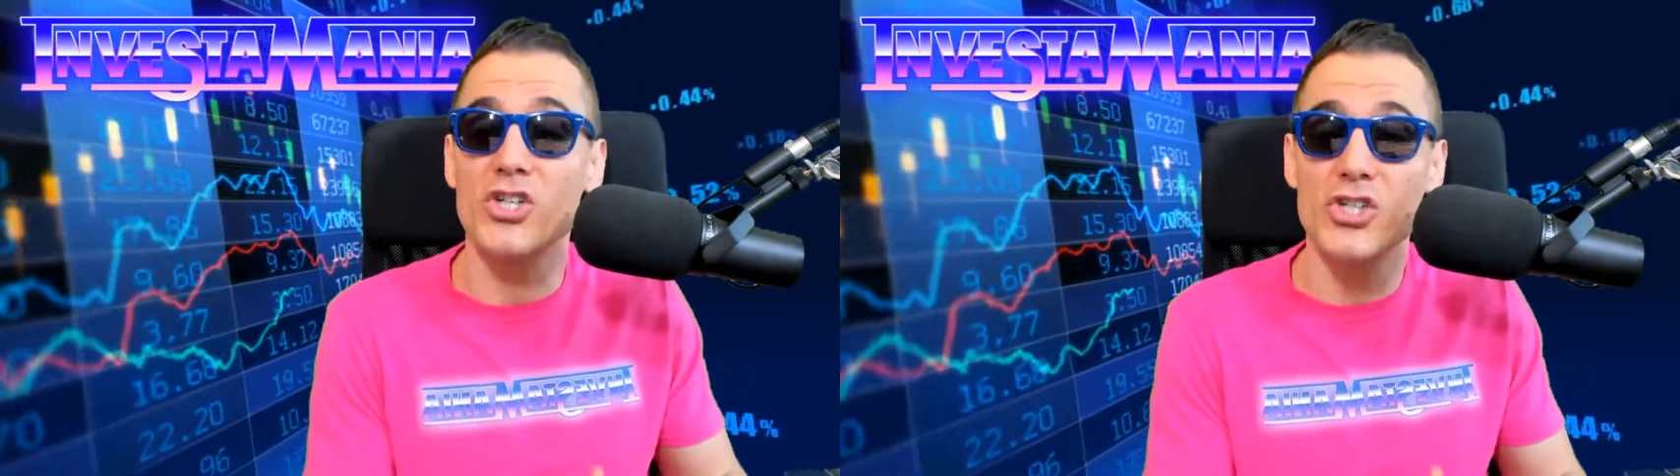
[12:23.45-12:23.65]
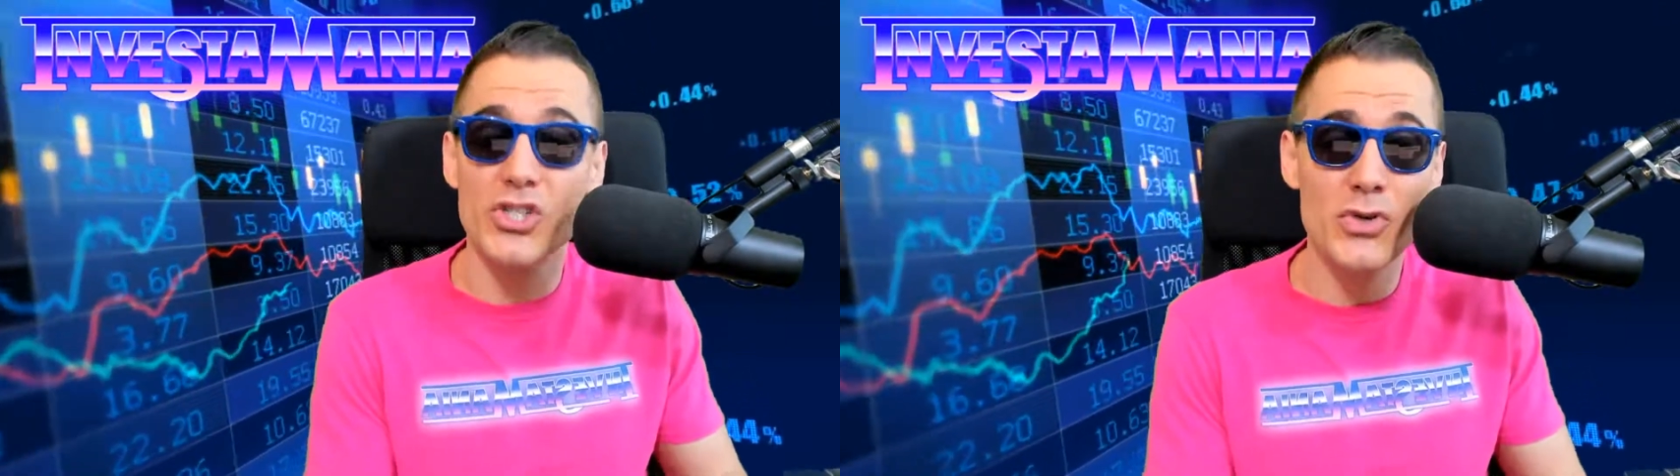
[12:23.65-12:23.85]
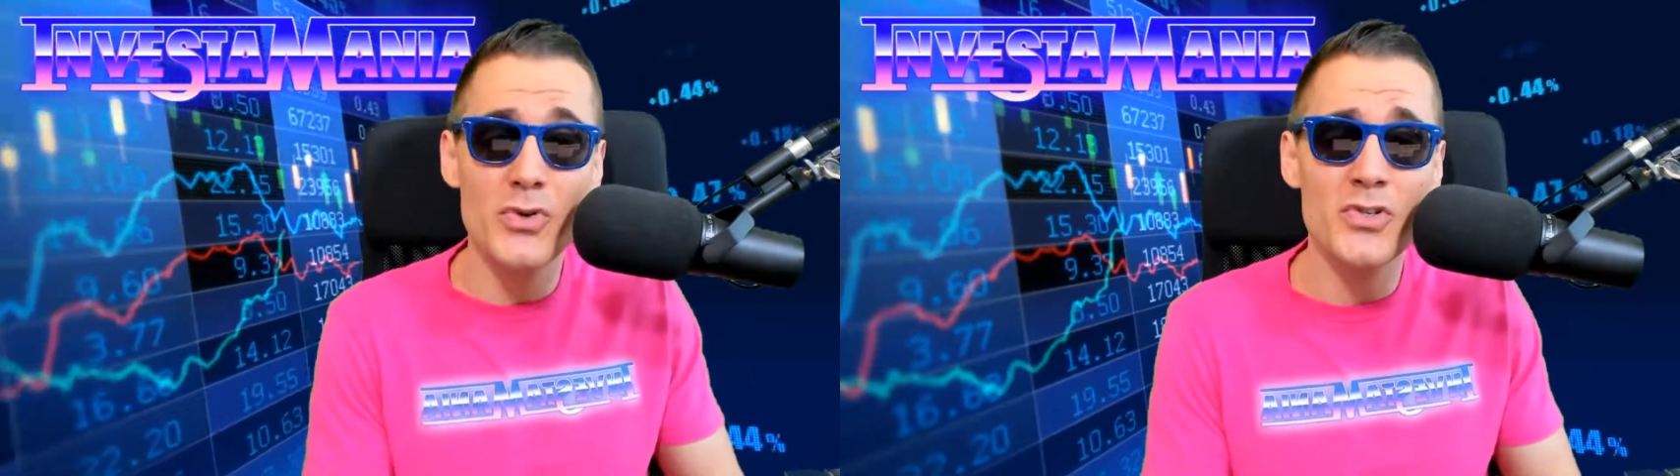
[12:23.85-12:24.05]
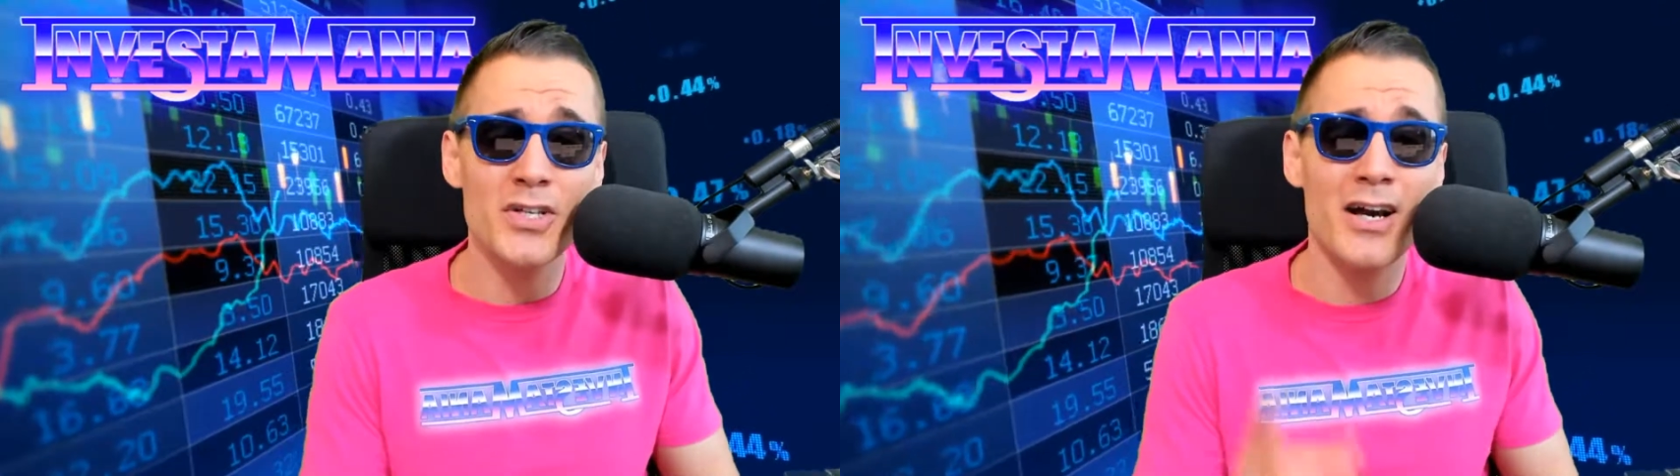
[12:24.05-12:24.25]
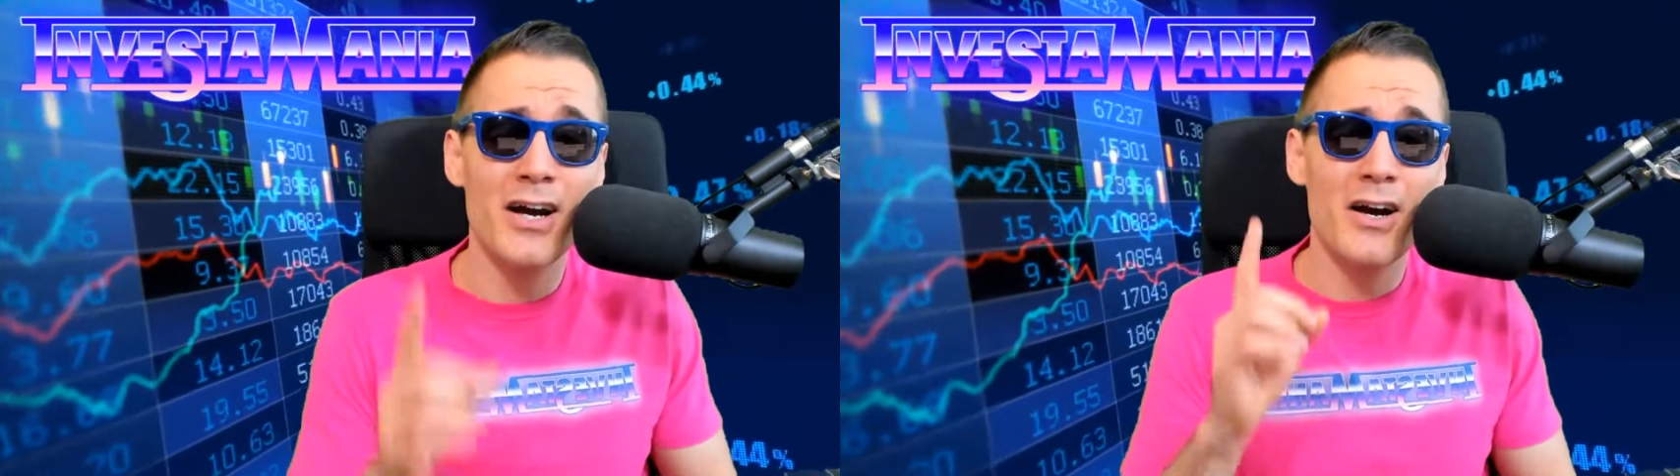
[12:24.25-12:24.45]
shoes
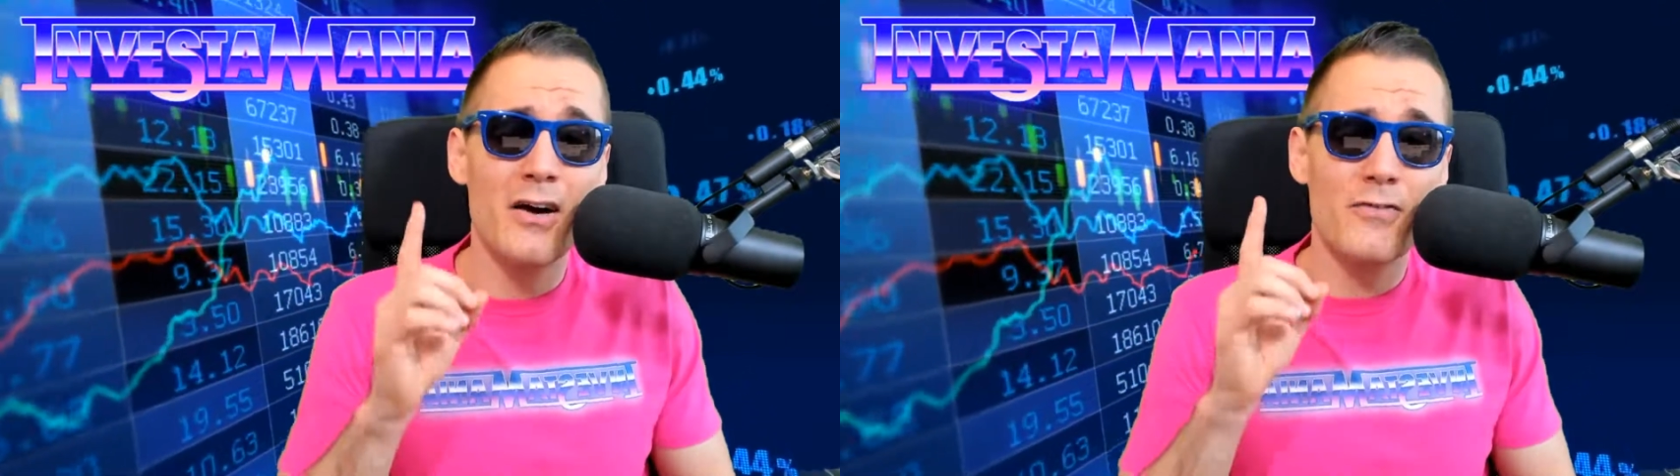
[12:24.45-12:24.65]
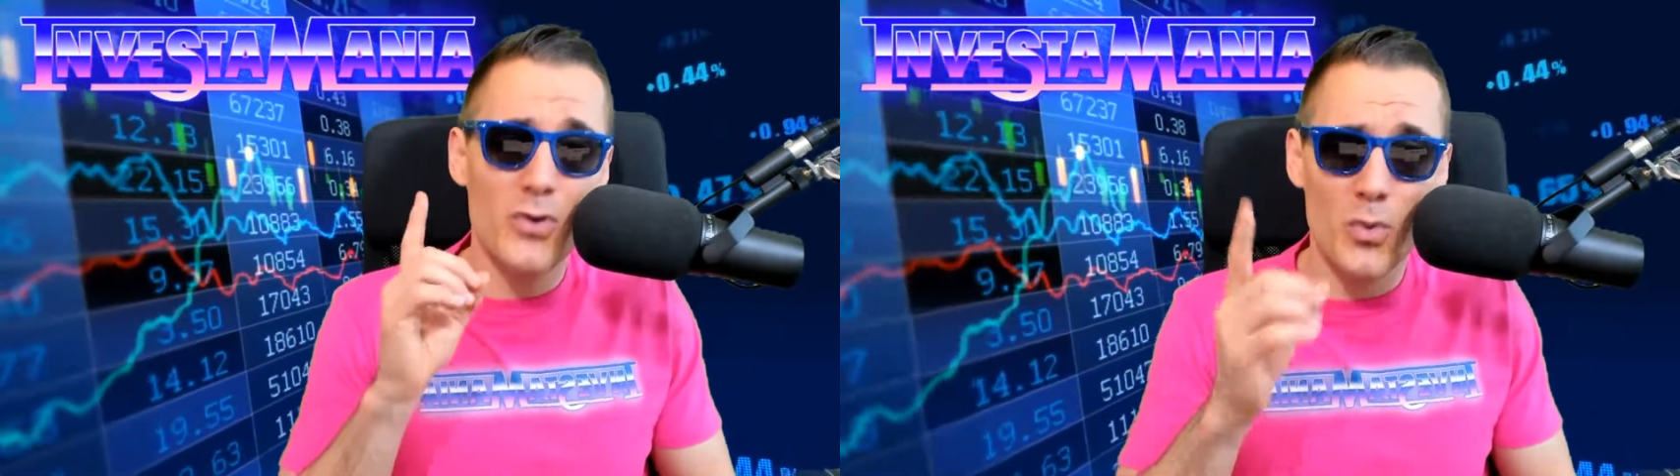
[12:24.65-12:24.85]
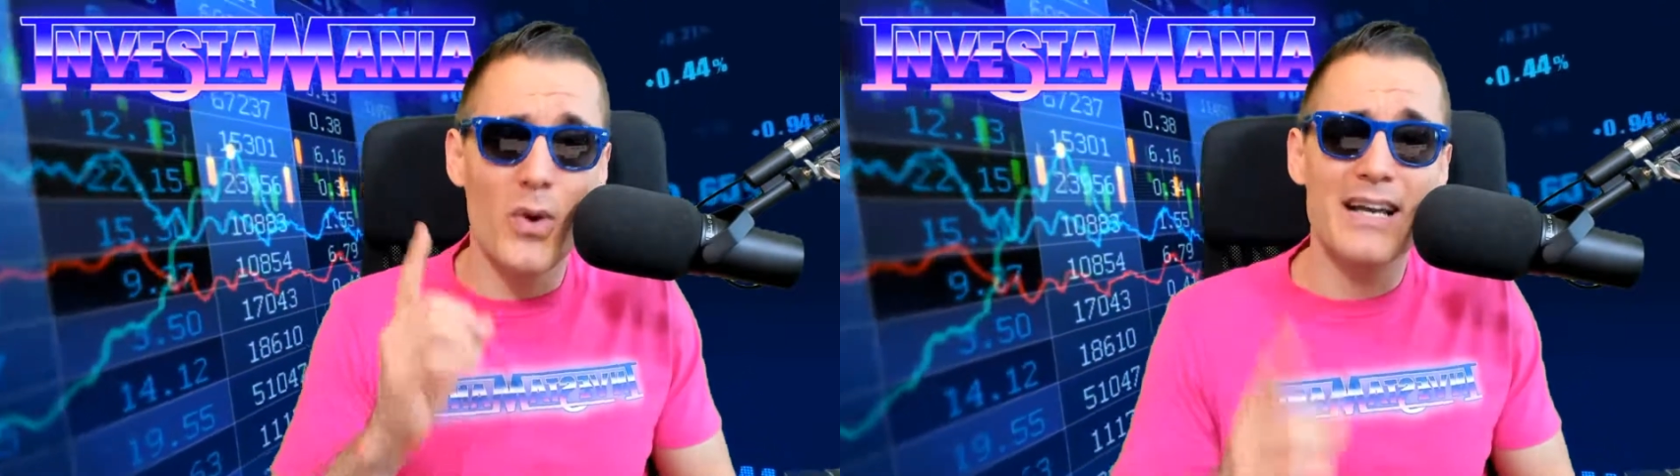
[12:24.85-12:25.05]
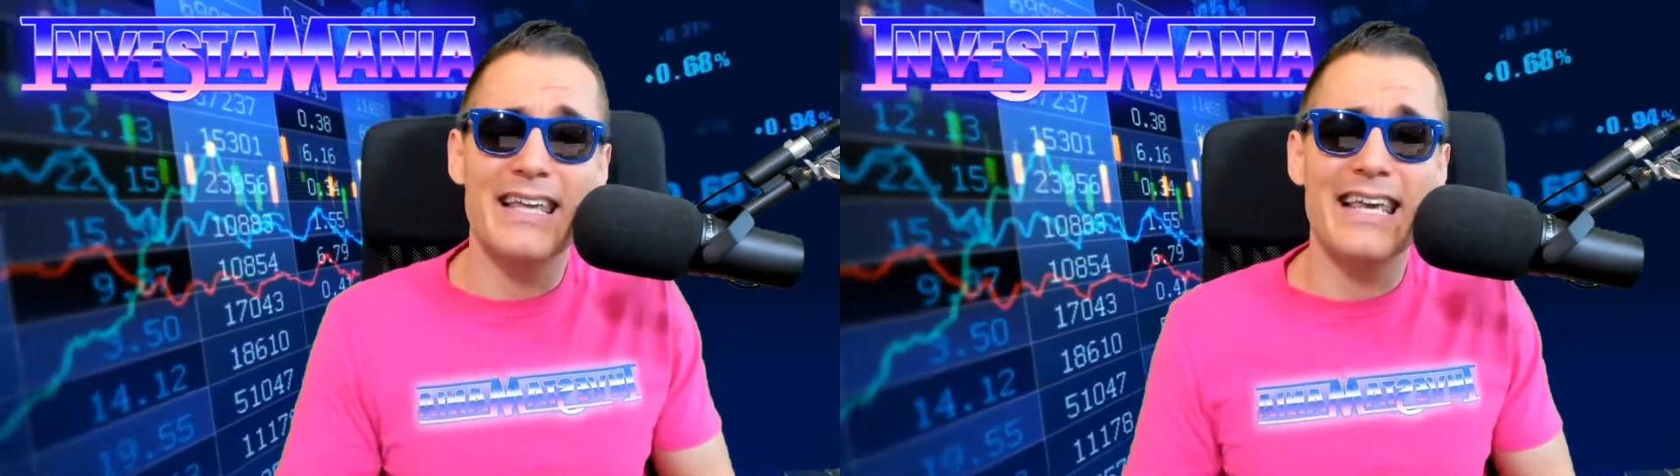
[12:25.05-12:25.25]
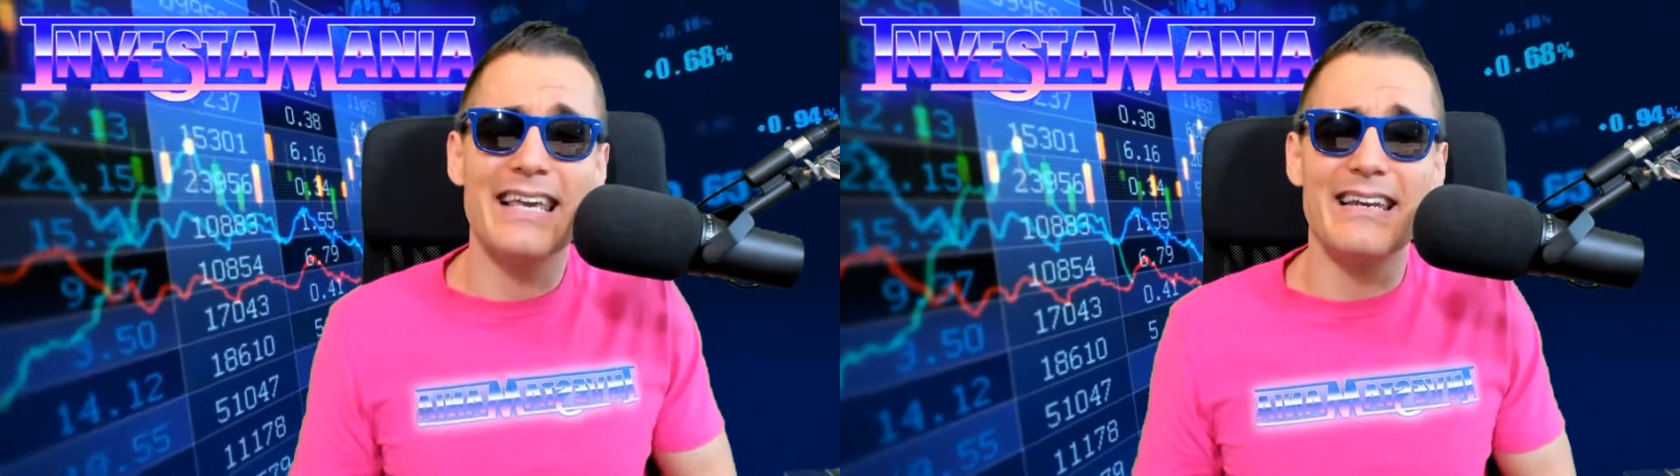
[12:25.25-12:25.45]
for one
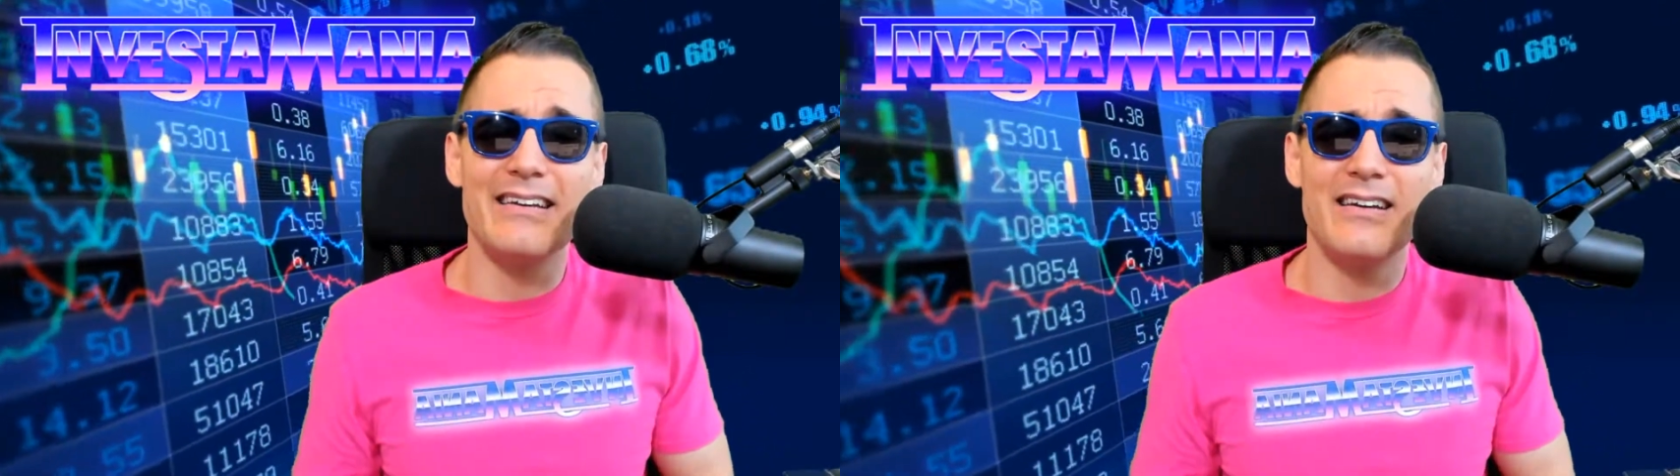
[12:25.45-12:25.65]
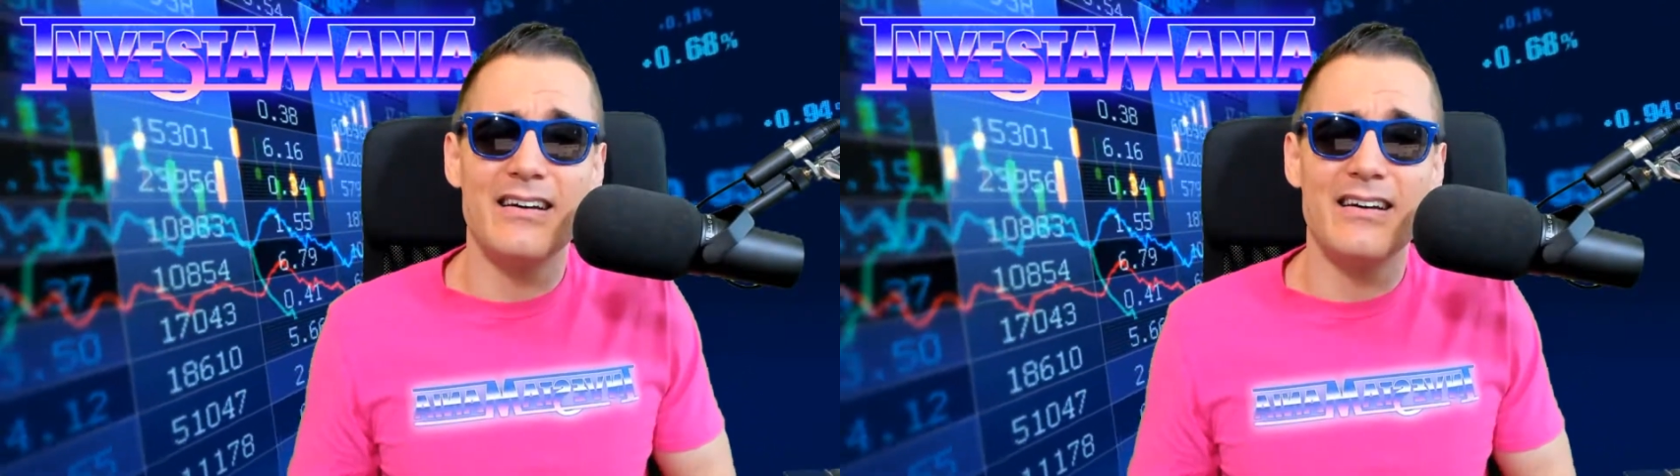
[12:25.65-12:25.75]
kid.